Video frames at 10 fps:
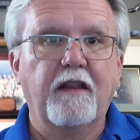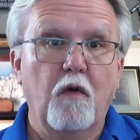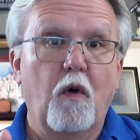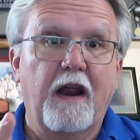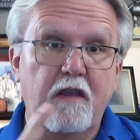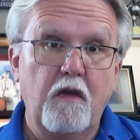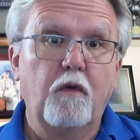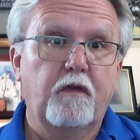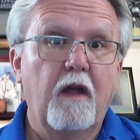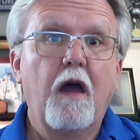like the one I
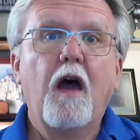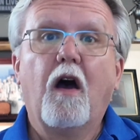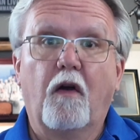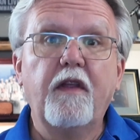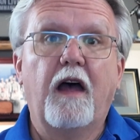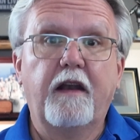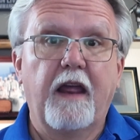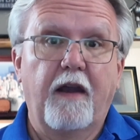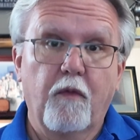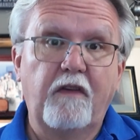used on the
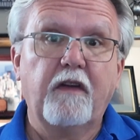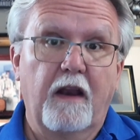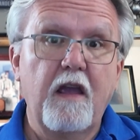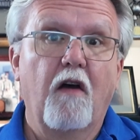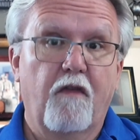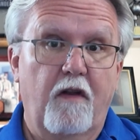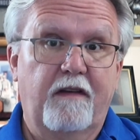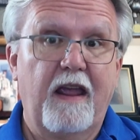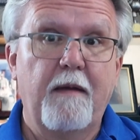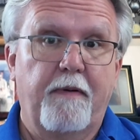Hyundai recently over
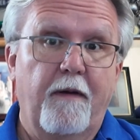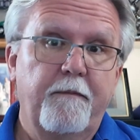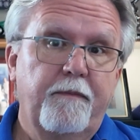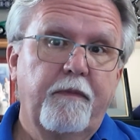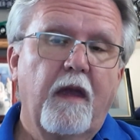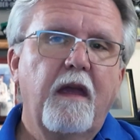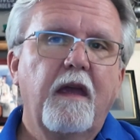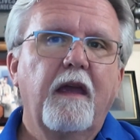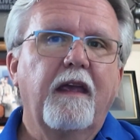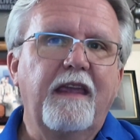in Tampa.
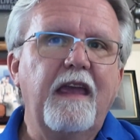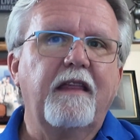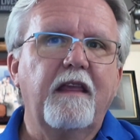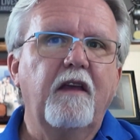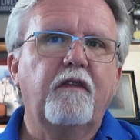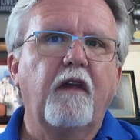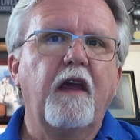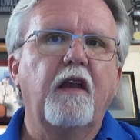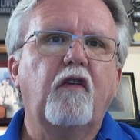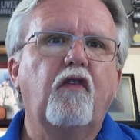Get
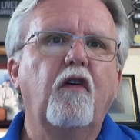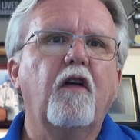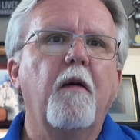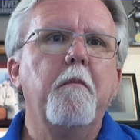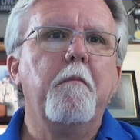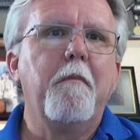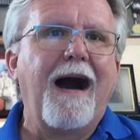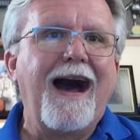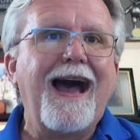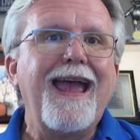this, it took
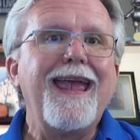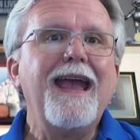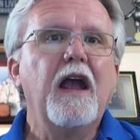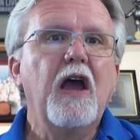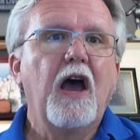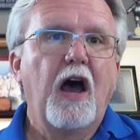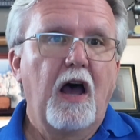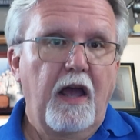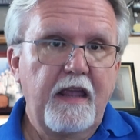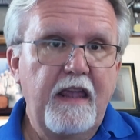my
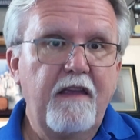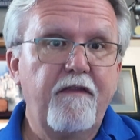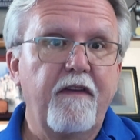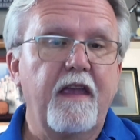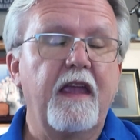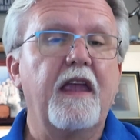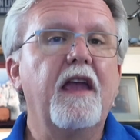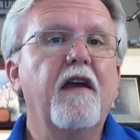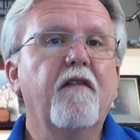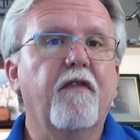
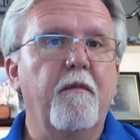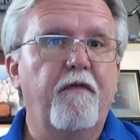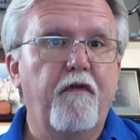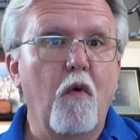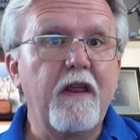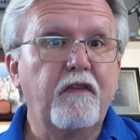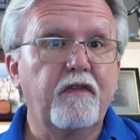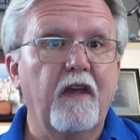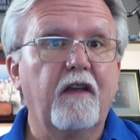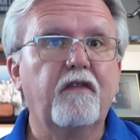EV from
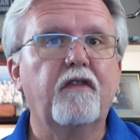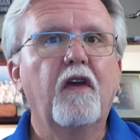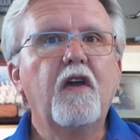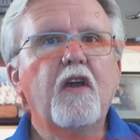46